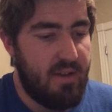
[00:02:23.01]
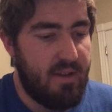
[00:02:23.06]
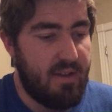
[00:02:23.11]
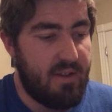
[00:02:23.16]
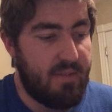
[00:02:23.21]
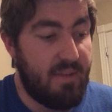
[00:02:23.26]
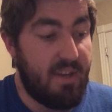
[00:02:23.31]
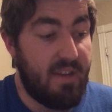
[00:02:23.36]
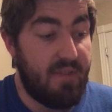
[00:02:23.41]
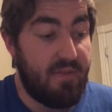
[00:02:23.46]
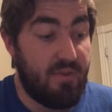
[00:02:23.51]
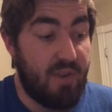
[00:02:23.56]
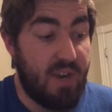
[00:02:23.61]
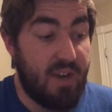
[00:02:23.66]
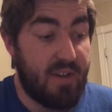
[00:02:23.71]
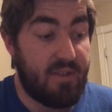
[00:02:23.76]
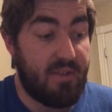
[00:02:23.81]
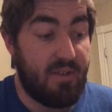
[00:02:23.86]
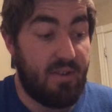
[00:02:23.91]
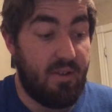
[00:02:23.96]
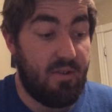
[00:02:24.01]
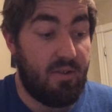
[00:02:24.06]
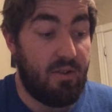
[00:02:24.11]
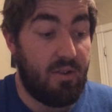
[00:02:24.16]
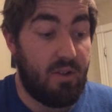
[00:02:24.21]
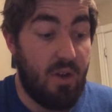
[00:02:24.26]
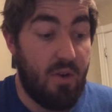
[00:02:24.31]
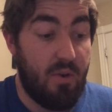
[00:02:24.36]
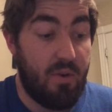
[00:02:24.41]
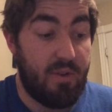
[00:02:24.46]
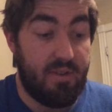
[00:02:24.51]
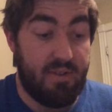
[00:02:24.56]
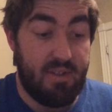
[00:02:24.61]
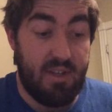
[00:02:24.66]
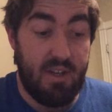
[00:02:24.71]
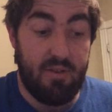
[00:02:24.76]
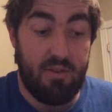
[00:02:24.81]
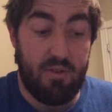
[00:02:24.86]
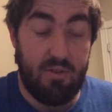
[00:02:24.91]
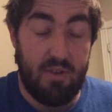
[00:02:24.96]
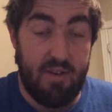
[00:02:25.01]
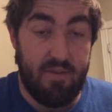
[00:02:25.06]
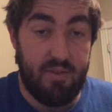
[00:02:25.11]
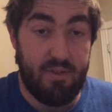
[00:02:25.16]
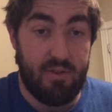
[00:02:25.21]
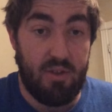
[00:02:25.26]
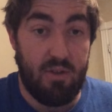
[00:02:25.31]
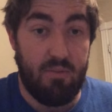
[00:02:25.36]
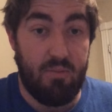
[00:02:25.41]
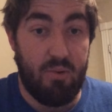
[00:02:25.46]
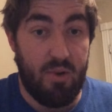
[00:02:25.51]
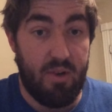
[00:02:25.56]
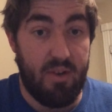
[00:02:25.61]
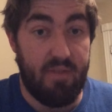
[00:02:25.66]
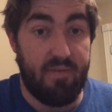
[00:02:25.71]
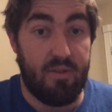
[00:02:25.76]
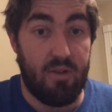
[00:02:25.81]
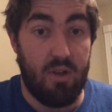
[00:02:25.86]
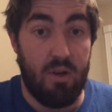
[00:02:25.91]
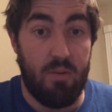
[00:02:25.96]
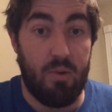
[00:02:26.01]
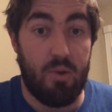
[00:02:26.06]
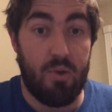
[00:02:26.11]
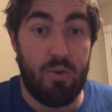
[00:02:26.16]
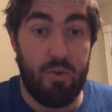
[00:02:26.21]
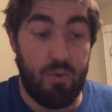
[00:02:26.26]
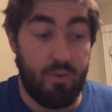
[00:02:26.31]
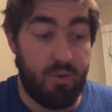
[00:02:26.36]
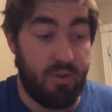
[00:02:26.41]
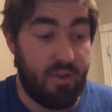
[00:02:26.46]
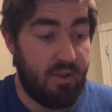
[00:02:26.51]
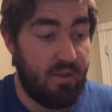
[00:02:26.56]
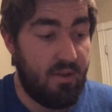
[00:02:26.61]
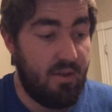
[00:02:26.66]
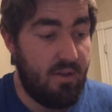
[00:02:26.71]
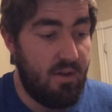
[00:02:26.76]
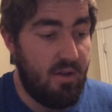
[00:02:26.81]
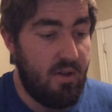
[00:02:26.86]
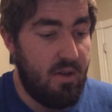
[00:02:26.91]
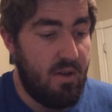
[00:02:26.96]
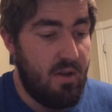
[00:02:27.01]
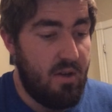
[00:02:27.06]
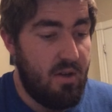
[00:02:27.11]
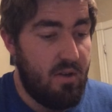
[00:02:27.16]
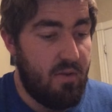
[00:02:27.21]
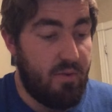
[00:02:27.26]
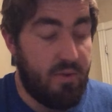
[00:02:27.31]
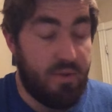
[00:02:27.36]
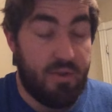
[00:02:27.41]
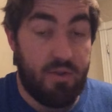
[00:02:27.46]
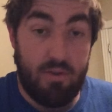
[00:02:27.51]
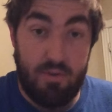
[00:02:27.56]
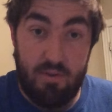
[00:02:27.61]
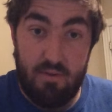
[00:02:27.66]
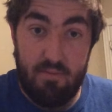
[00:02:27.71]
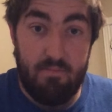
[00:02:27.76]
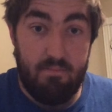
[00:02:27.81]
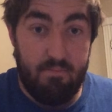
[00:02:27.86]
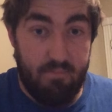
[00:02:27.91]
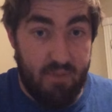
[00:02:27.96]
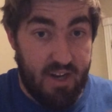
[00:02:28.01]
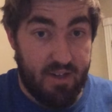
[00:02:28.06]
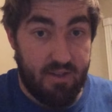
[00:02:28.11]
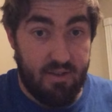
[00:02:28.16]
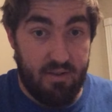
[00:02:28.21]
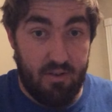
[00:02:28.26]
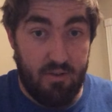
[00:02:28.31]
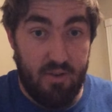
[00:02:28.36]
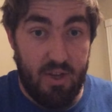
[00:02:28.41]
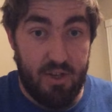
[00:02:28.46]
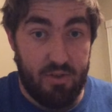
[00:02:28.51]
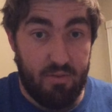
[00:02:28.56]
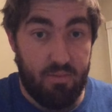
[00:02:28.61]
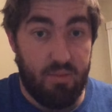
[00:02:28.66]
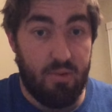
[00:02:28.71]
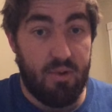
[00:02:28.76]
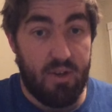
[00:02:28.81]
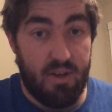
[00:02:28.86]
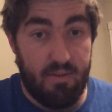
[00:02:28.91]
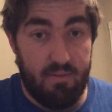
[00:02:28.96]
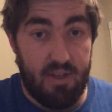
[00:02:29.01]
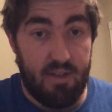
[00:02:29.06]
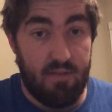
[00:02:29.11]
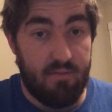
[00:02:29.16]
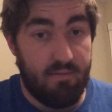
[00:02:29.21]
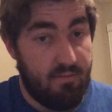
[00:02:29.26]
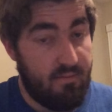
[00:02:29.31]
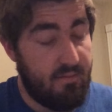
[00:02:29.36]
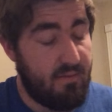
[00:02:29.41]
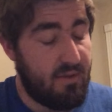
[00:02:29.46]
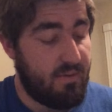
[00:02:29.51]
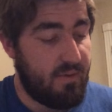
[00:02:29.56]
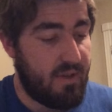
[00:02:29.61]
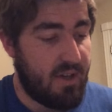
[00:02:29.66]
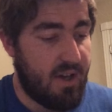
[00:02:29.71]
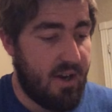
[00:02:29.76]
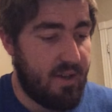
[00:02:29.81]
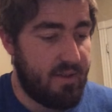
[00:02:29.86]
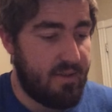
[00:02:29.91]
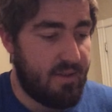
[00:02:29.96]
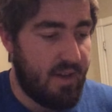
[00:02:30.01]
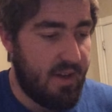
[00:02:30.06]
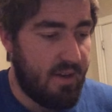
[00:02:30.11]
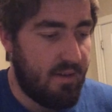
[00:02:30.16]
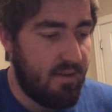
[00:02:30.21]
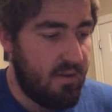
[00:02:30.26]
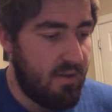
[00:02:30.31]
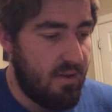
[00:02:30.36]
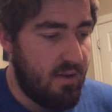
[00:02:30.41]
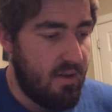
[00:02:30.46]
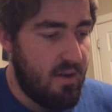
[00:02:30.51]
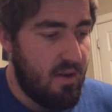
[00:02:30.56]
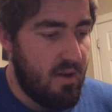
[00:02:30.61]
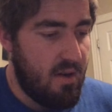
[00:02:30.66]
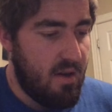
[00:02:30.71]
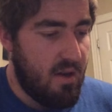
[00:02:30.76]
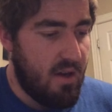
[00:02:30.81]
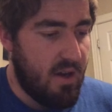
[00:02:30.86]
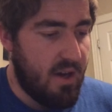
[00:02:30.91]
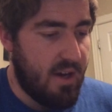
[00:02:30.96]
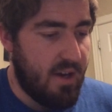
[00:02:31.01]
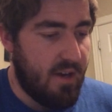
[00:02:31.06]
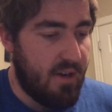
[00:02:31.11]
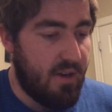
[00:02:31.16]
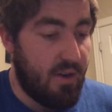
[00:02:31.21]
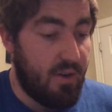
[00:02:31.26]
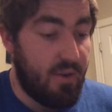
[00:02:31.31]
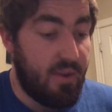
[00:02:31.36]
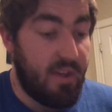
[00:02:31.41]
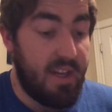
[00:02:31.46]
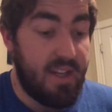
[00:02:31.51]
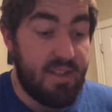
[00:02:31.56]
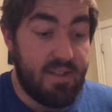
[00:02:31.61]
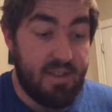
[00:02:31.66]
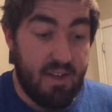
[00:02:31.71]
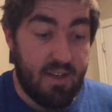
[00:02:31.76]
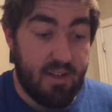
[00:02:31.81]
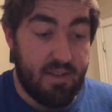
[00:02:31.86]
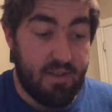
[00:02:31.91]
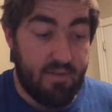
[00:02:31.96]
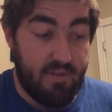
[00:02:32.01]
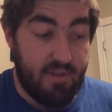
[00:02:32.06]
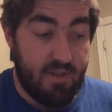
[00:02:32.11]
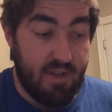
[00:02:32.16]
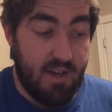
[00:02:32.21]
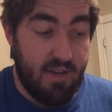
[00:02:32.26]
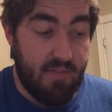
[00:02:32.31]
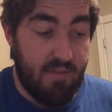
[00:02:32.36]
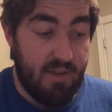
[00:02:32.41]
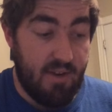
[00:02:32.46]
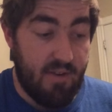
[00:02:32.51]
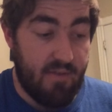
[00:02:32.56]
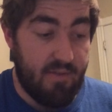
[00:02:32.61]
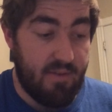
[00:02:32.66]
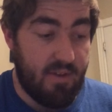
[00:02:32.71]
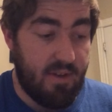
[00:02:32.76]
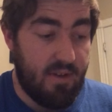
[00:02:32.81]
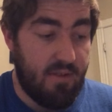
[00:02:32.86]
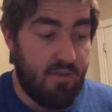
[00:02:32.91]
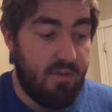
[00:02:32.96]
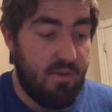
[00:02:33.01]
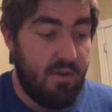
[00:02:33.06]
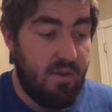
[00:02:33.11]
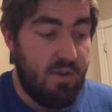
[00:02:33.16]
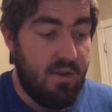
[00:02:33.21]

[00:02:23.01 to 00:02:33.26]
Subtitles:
this may have drastically lowered the CO2 levels to the point of global cooling, which, back to the glacier point, that's what caused that. Early insects of the time, however, though,